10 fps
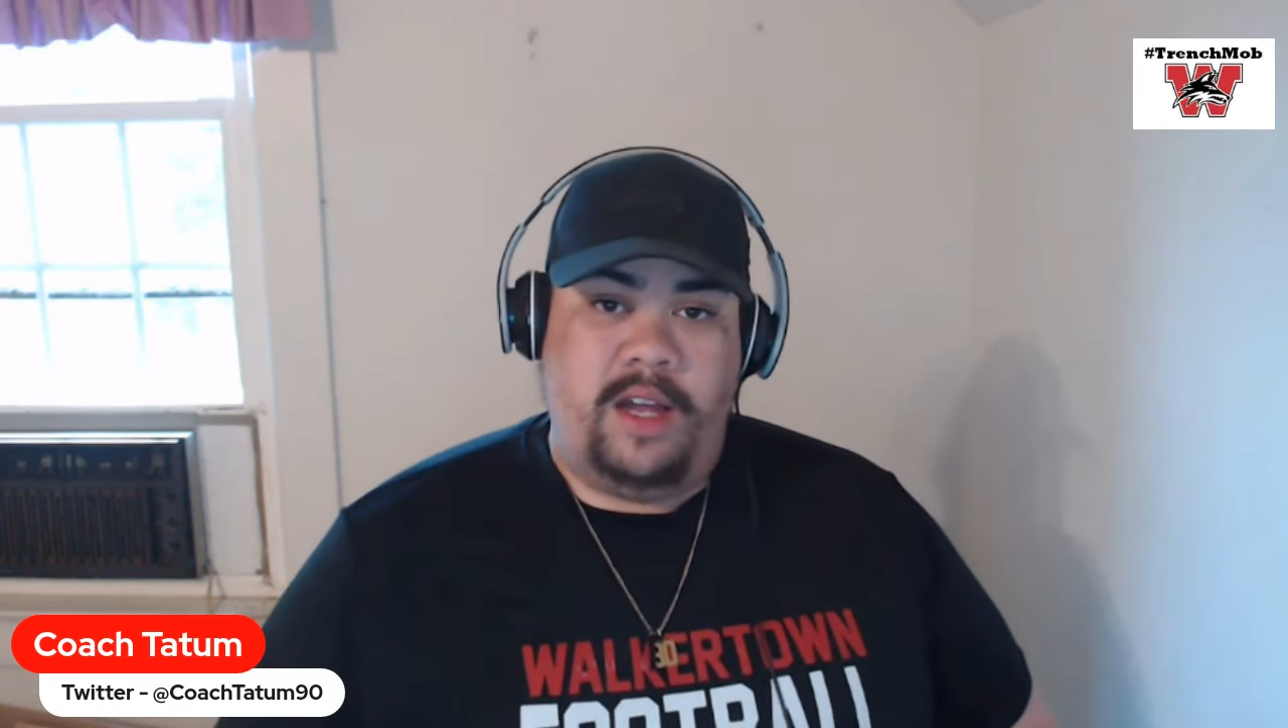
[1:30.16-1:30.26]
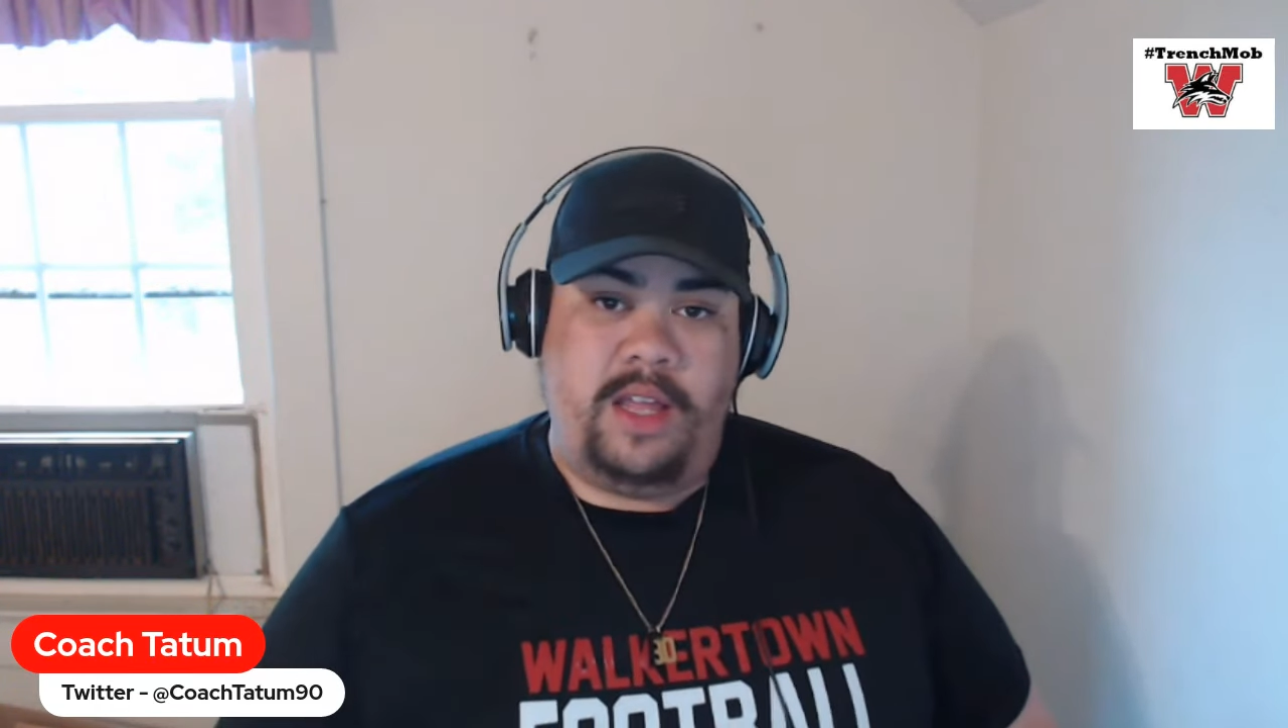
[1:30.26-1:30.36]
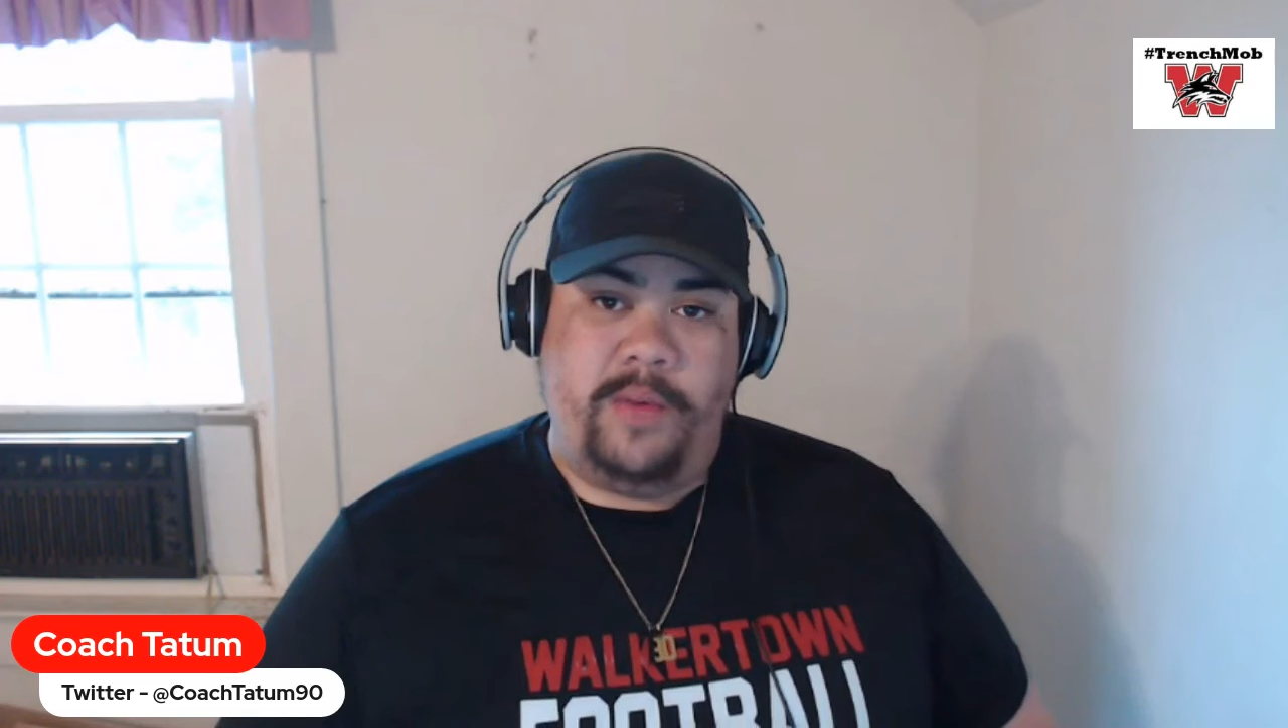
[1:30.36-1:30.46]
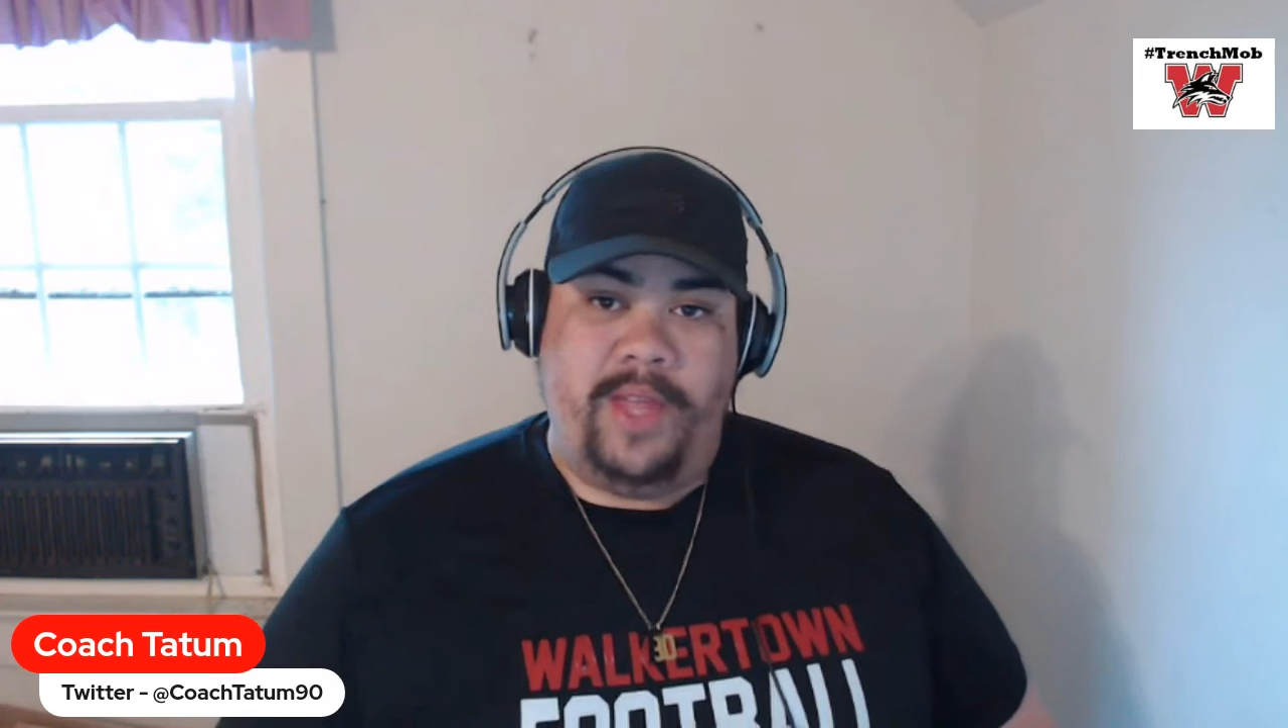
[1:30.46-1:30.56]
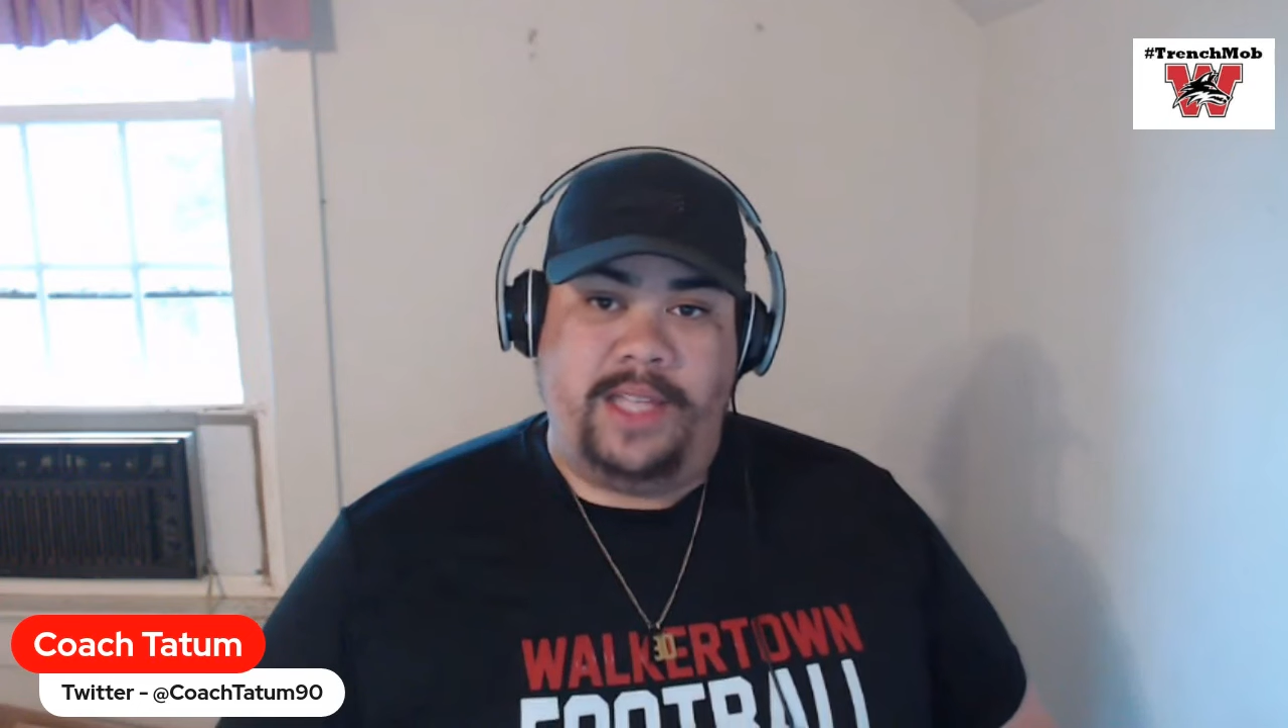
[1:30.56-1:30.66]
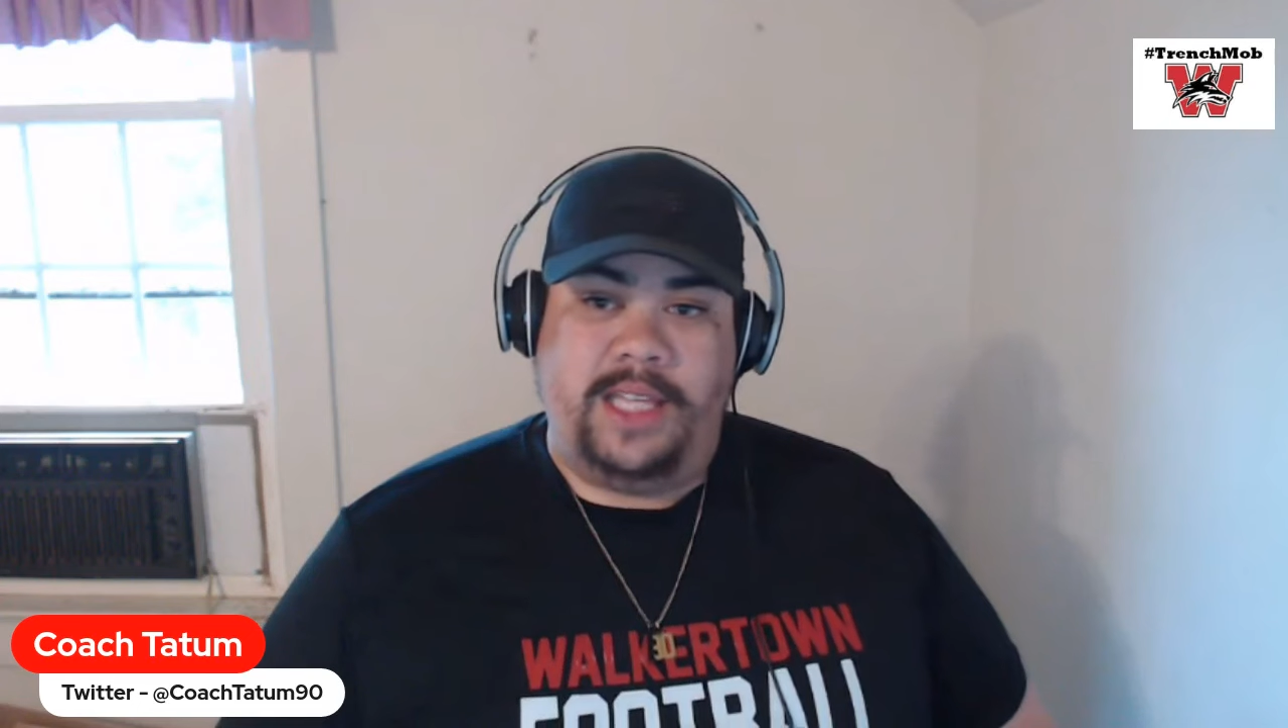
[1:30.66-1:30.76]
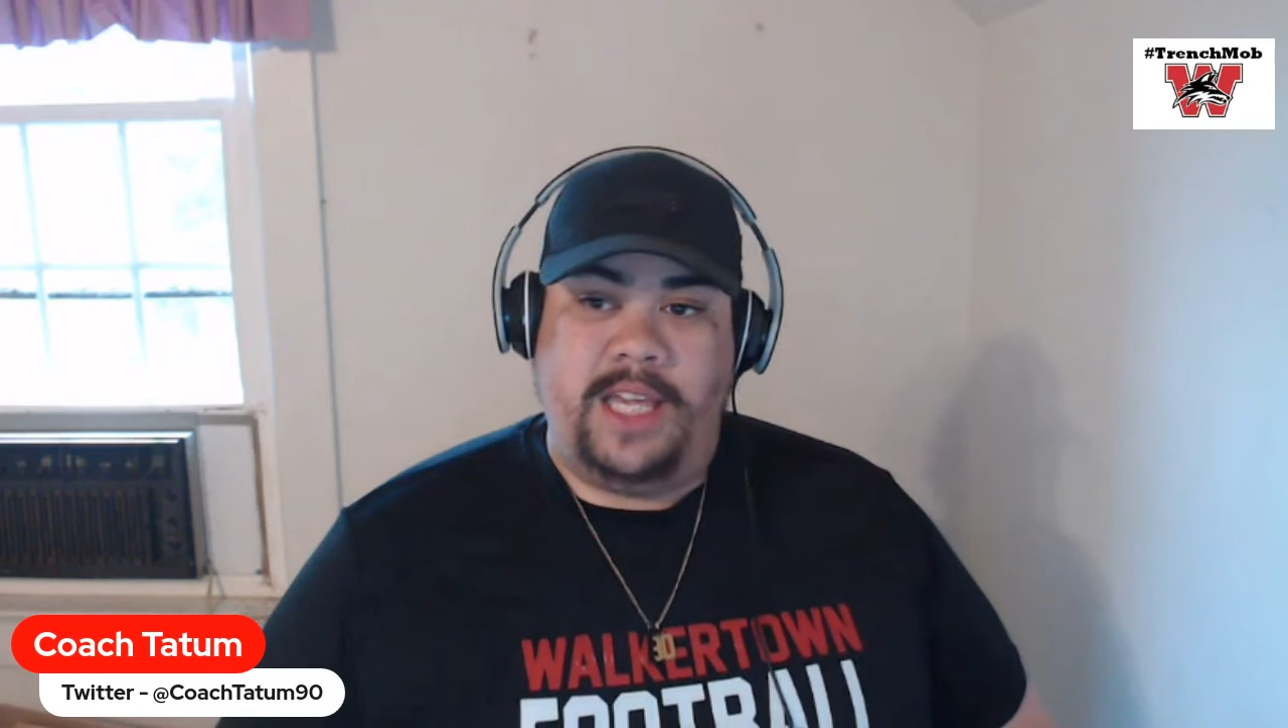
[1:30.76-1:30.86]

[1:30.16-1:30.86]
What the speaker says: That we like to